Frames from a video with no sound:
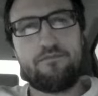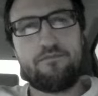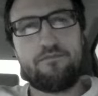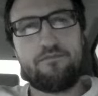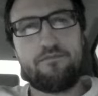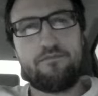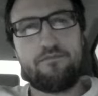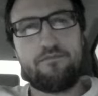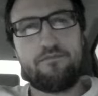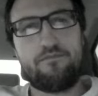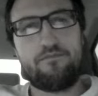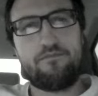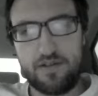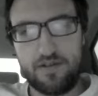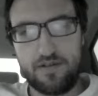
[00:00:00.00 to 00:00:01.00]
Yeah, I think that's
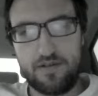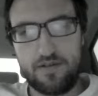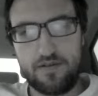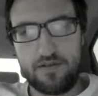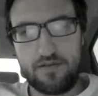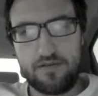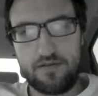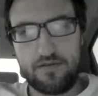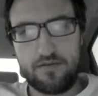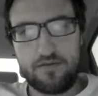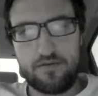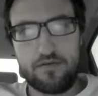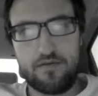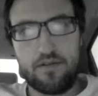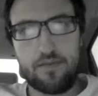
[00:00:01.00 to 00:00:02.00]
it.
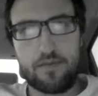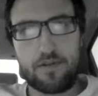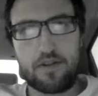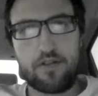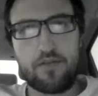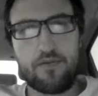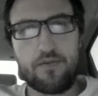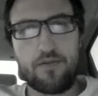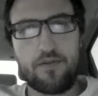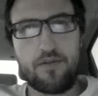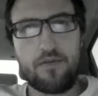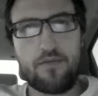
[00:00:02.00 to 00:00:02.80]
I'm going to go for it.